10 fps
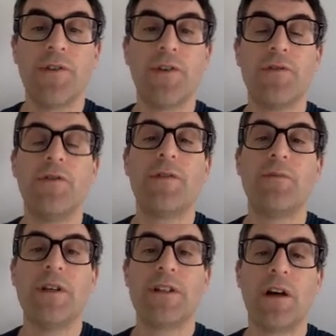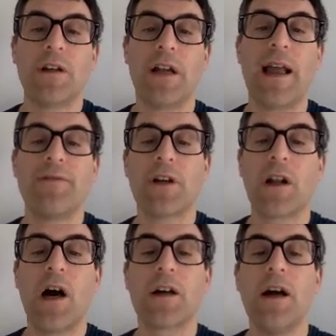So if you have the meeting on at 11
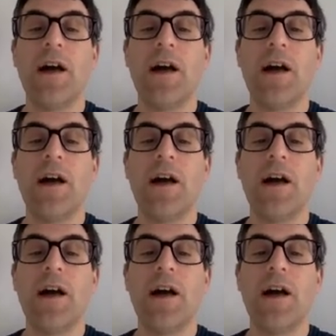o'clock